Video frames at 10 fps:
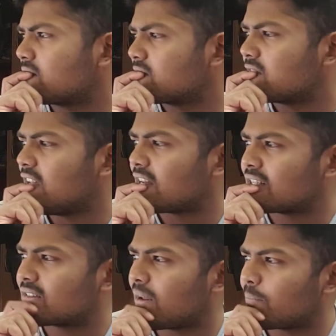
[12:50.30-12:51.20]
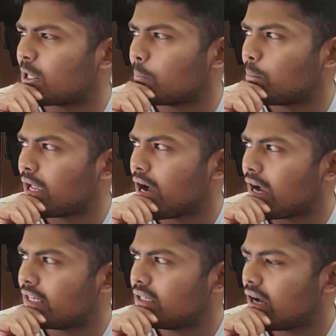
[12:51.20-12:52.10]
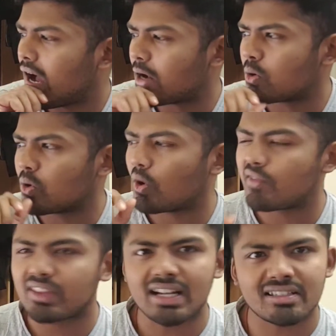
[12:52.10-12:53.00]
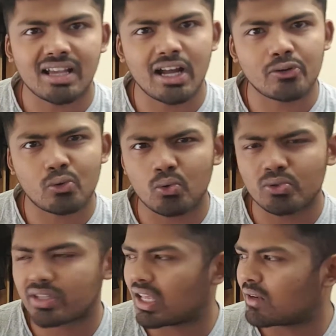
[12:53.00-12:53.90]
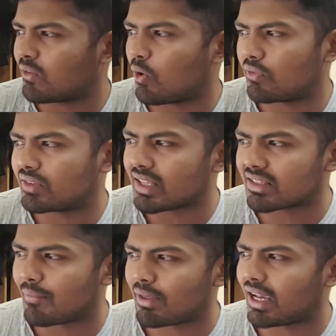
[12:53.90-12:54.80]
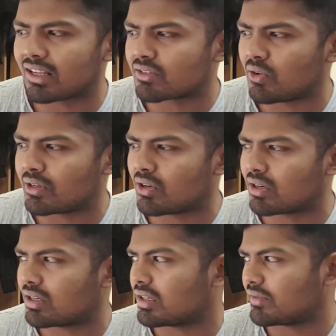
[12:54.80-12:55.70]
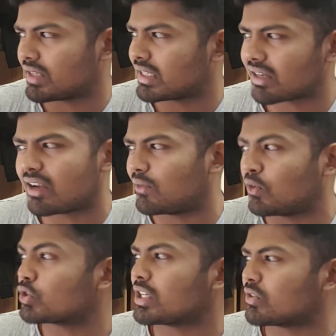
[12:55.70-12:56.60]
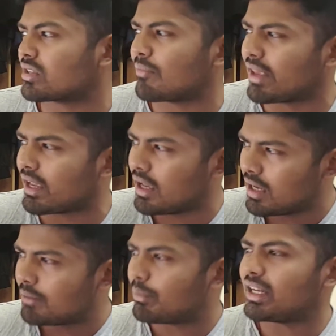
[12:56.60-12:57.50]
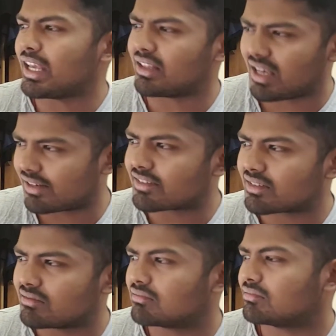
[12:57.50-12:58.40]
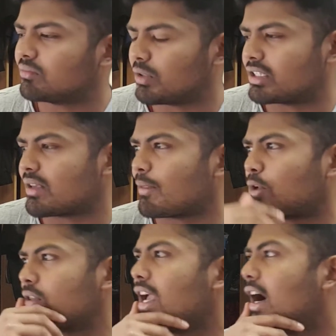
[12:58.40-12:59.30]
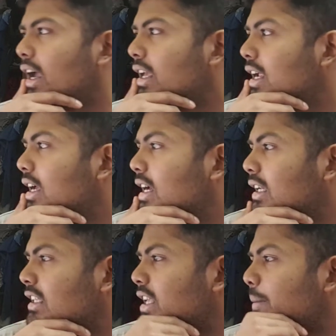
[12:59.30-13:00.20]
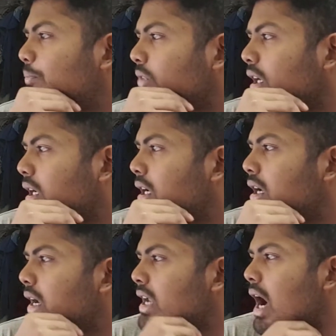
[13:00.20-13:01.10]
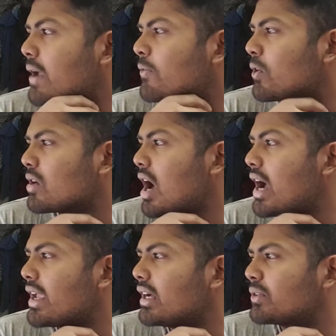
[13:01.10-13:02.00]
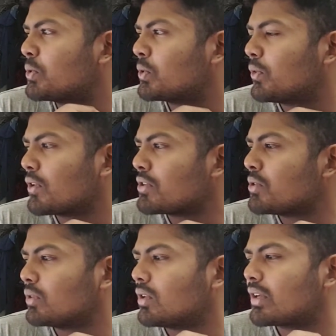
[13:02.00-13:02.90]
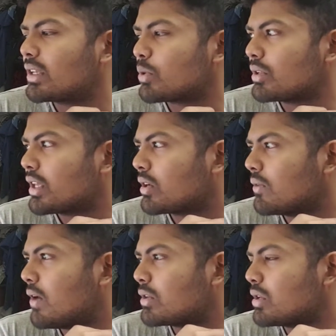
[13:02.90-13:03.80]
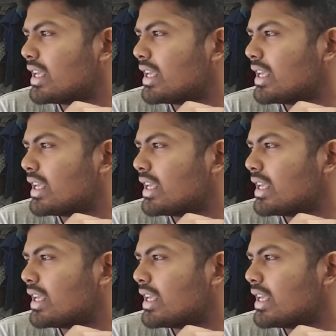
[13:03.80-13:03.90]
there is something behind. I don't know if that's her true self or if there's something else going on, if they're trying to foreshadow something. But yeah, there is with something on the eye. Let's see. An eye for an eye, a tooth for a tooth. Okay, so they're going to fight on